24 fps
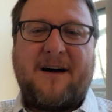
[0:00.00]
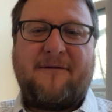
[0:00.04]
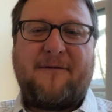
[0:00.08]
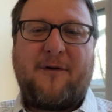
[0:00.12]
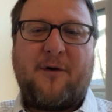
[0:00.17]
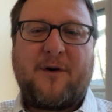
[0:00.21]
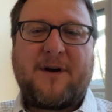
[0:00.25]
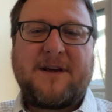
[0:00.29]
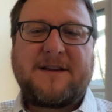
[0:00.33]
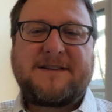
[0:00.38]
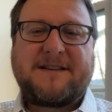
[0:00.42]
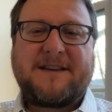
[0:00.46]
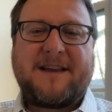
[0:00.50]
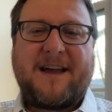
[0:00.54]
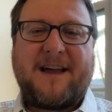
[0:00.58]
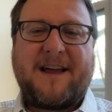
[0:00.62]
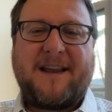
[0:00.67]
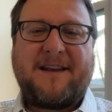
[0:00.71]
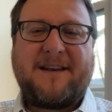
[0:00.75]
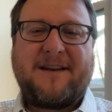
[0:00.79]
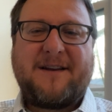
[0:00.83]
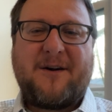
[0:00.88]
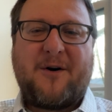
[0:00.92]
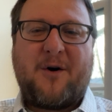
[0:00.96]
focus
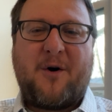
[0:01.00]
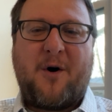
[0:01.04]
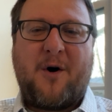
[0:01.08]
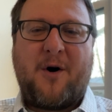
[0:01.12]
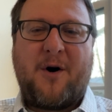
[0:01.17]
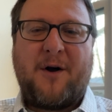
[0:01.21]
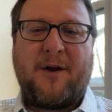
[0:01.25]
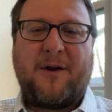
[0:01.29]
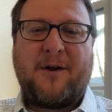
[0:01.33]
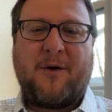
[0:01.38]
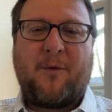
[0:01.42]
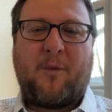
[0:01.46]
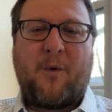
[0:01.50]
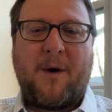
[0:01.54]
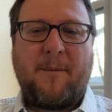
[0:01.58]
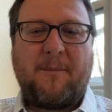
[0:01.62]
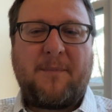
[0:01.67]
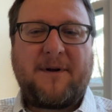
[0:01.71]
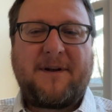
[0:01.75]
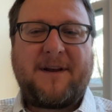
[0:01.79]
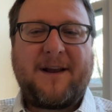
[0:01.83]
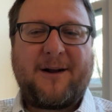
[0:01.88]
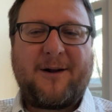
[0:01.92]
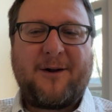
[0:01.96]
in on one
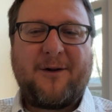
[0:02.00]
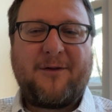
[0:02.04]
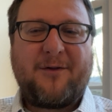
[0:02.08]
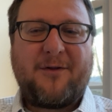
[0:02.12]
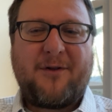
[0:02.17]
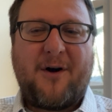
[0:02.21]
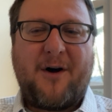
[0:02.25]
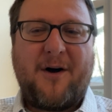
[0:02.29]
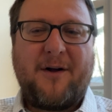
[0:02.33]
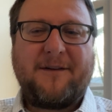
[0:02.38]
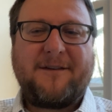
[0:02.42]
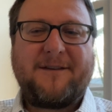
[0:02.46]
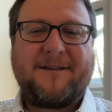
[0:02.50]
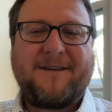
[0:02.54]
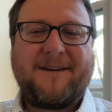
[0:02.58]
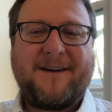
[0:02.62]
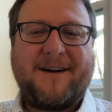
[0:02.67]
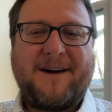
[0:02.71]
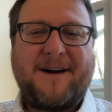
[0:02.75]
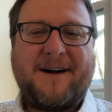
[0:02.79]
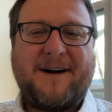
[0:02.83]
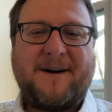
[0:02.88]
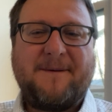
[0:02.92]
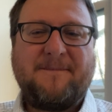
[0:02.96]
particular thought
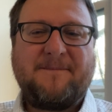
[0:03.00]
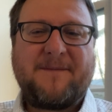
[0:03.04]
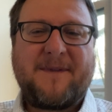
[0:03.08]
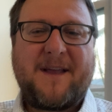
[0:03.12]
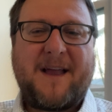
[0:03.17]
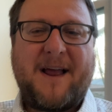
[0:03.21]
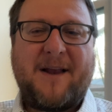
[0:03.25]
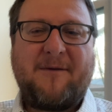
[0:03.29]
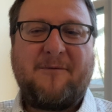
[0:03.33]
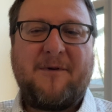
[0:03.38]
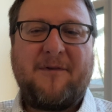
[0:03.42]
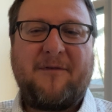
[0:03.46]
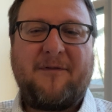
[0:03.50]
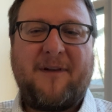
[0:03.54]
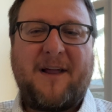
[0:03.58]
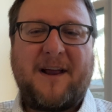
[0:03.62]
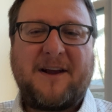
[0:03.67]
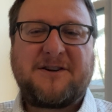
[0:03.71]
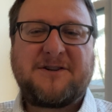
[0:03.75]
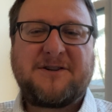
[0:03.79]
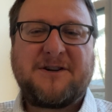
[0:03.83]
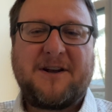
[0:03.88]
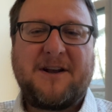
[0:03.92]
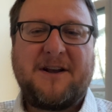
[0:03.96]
and
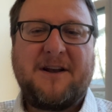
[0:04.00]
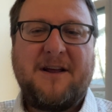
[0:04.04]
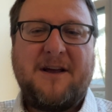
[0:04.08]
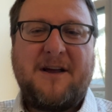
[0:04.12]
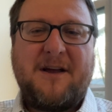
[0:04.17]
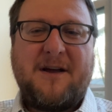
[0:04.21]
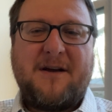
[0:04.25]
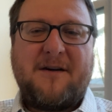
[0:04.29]
reflection